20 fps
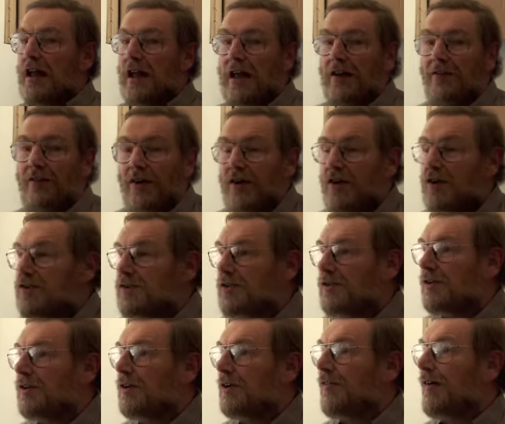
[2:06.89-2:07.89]

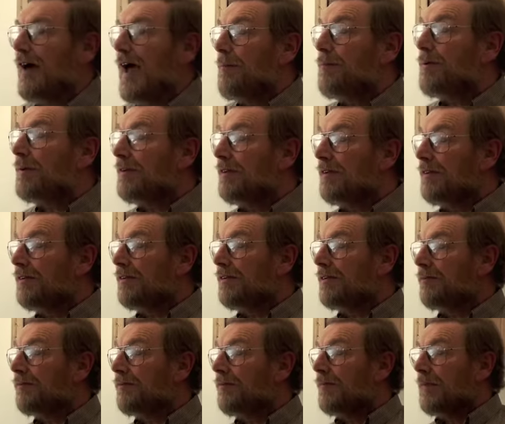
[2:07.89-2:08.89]
evolution could have happened.
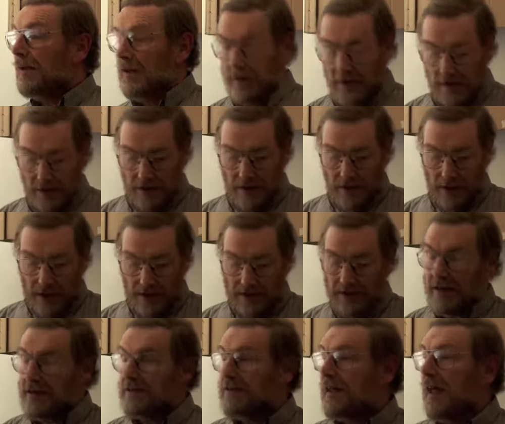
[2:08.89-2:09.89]
And
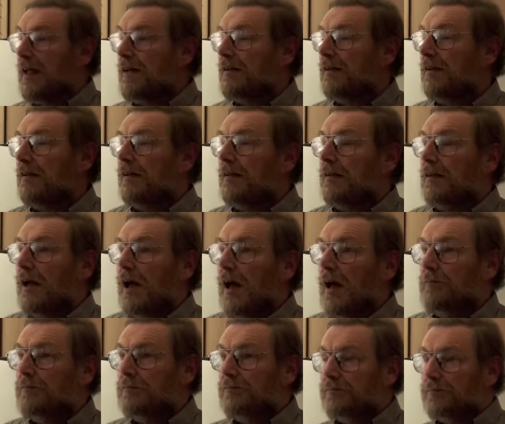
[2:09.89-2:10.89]
he said,
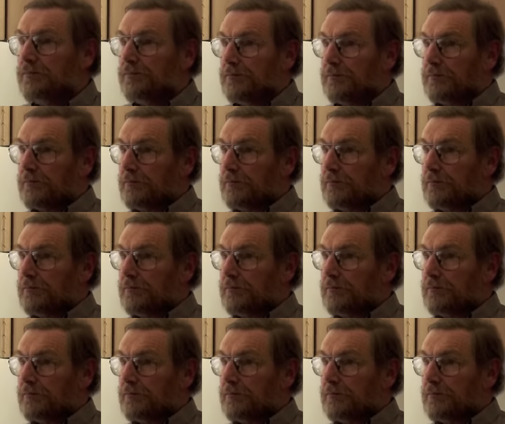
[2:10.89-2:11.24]
the